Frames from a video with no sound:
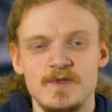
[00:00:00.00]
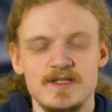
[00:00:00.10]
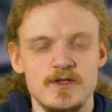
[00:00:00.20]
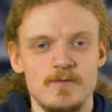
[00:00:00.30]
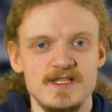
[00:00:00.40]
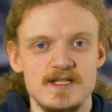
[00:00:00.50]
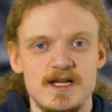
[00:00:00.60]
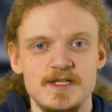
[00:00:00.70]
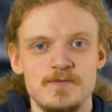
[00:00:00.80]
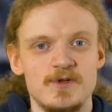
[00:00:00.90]
That's always a
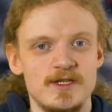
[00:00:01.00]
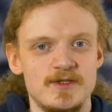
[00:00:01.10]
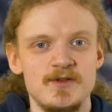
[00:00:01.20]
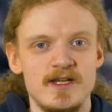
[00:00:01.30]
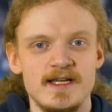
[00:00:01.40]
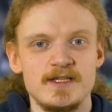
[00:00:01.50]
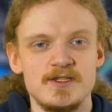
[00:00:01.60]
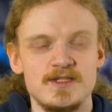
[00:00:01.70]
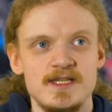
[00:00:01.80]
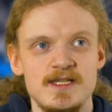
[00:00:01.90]
nice one. I do like
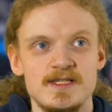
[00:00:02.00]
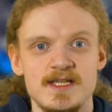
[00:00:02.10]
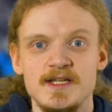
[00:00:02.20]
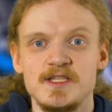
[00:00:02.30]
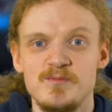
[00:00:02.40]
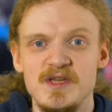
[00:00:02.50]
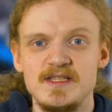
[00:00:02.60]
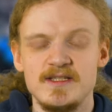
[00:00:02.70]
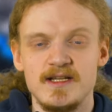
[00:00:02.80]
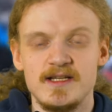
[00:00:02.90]
to see Sainz
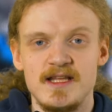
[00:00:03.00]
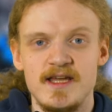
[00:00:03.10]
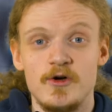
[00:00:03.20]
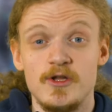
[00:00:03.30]
beating Leclerc